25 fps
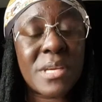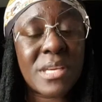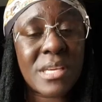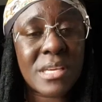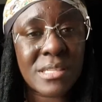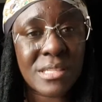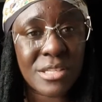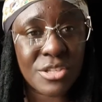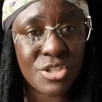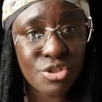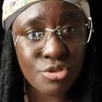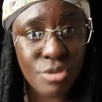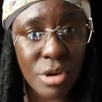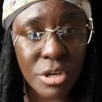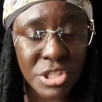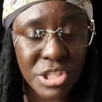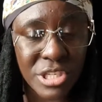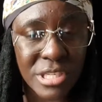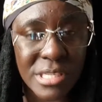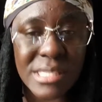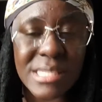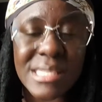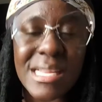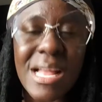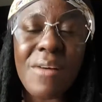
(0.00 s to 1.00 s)
Biggie's
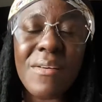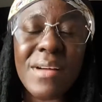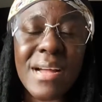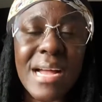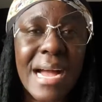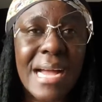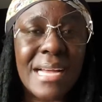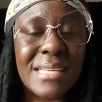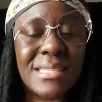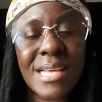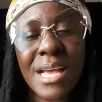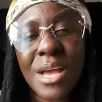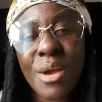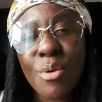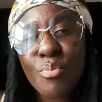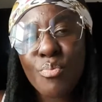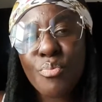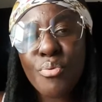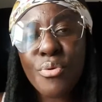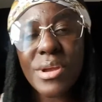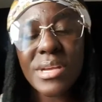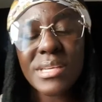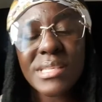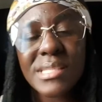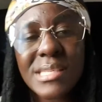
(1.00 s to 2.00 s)
instructions. Now guys,
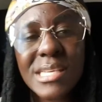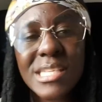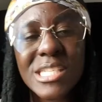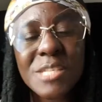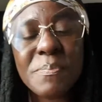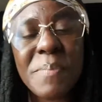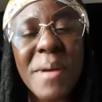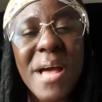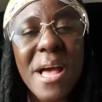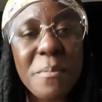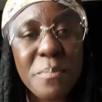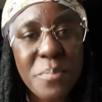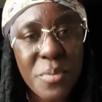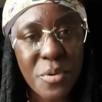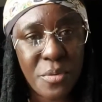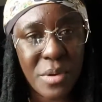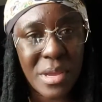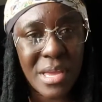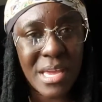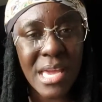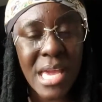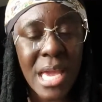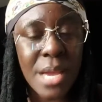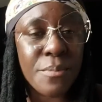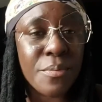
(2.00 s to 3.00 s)
Prince's
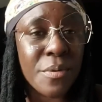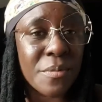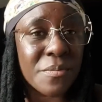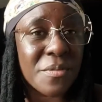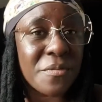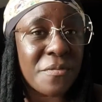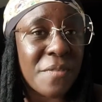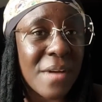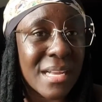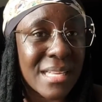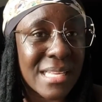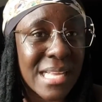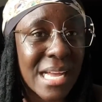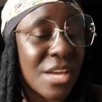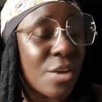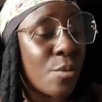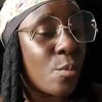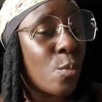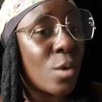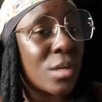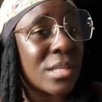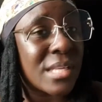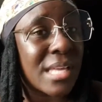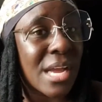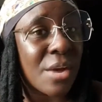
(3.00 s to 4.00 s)
pampering came from the fact that
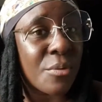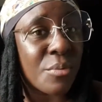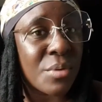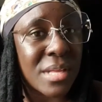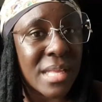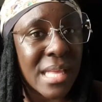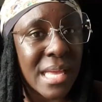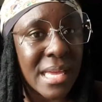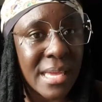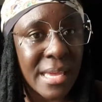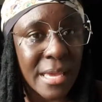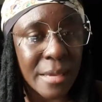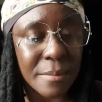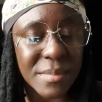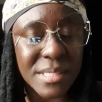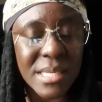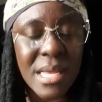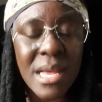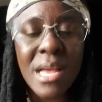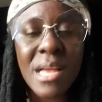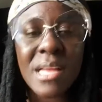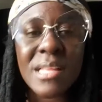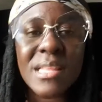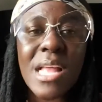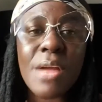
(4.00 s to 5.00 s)
he won the arena
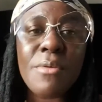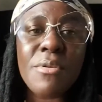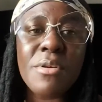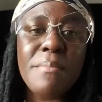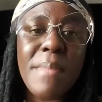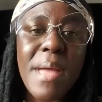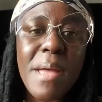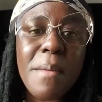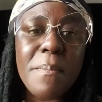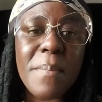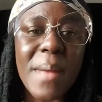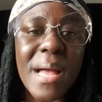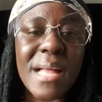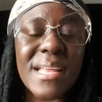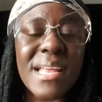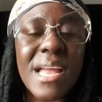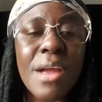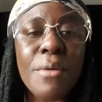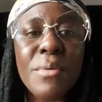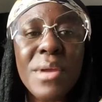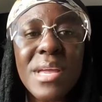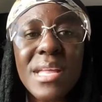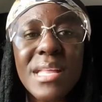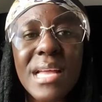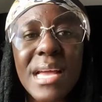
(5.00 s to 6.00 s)
games. Now remember,
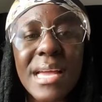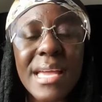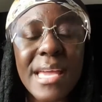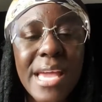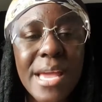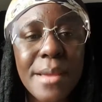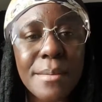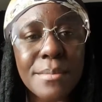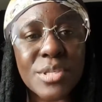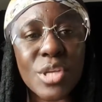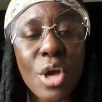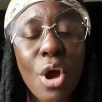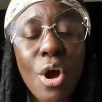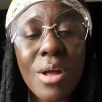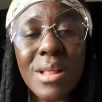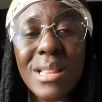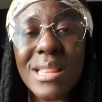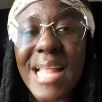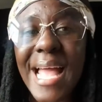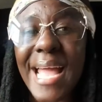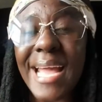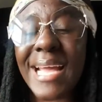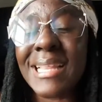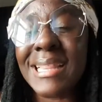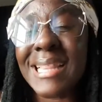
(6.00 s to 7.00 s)
the arena games,
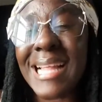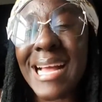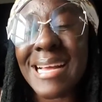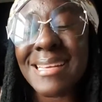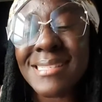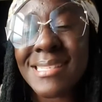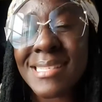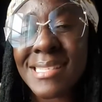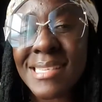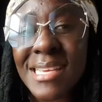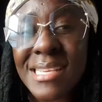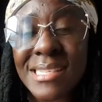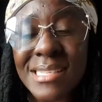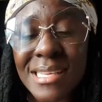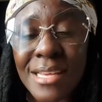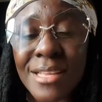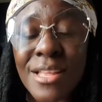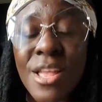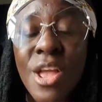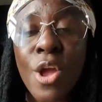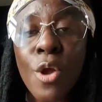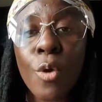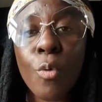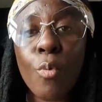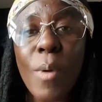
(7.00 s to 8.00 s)
unlike last
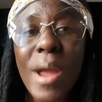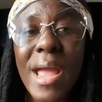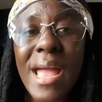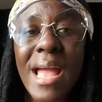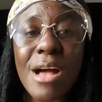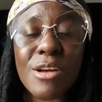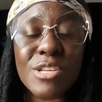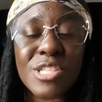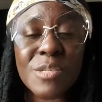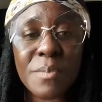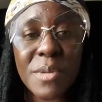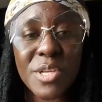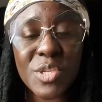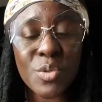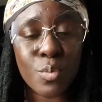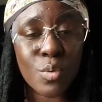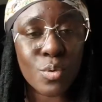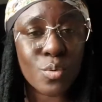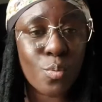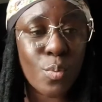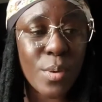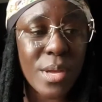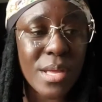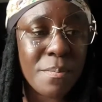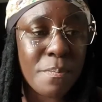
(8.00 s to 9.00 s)
season where housemates
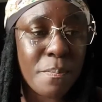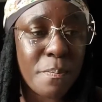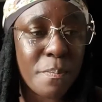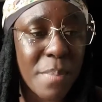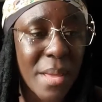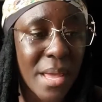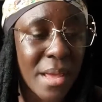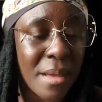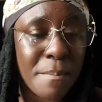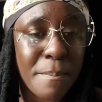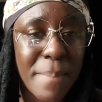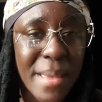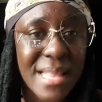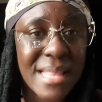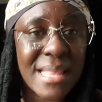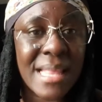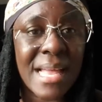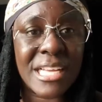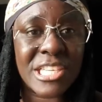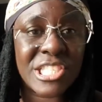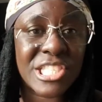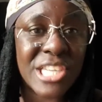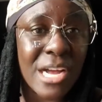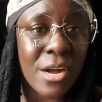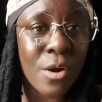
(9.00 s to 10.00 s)
would win
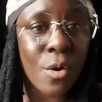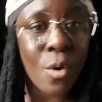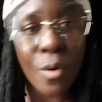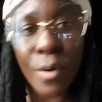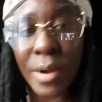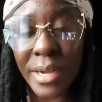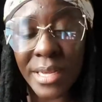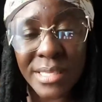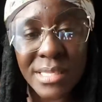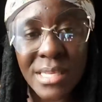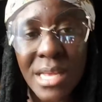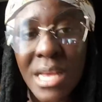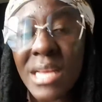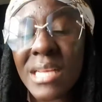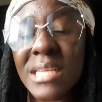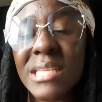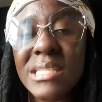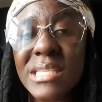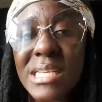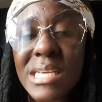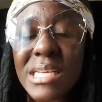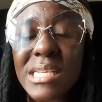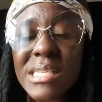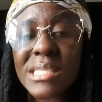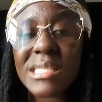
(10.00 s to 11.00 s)
Bbnaija coins,
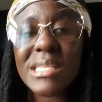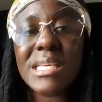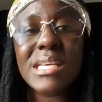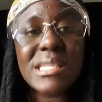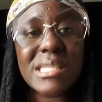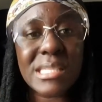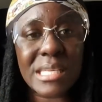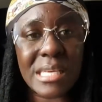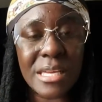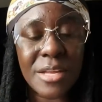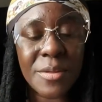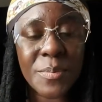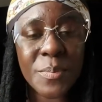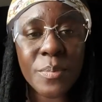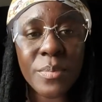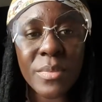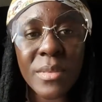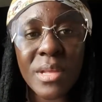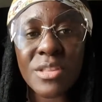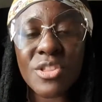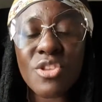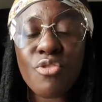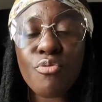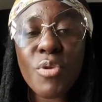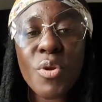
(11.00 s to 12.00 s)
this season
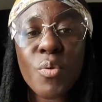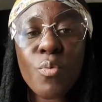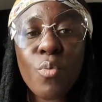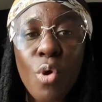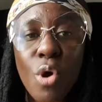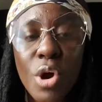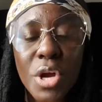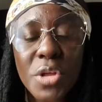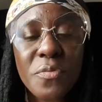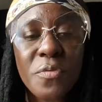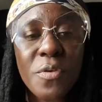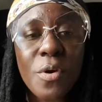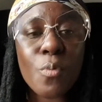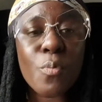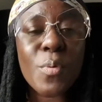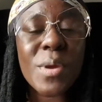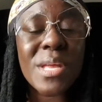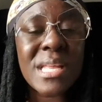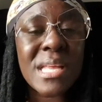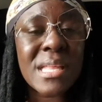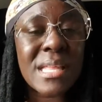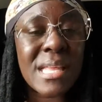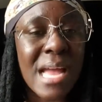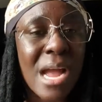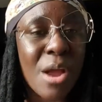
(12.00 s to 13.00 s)
the reward for
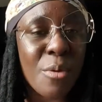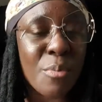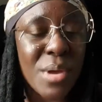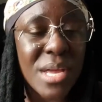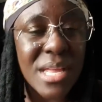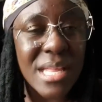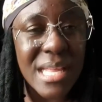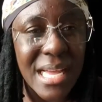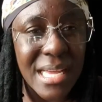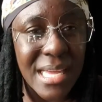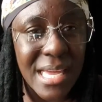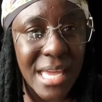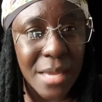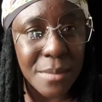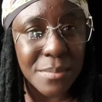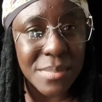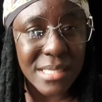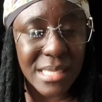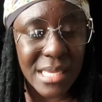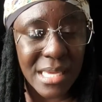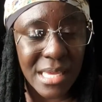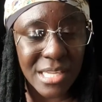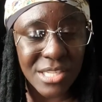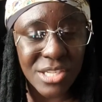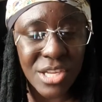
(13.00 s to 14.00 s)
winning the arena
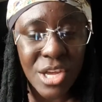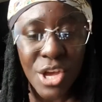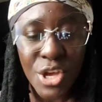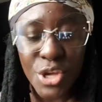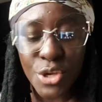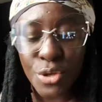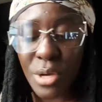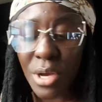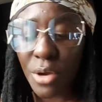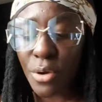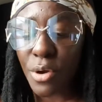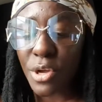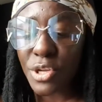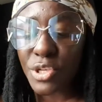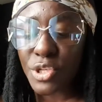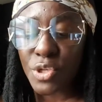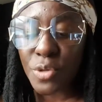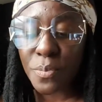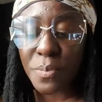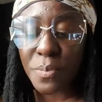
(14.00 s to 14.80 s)
games is you are going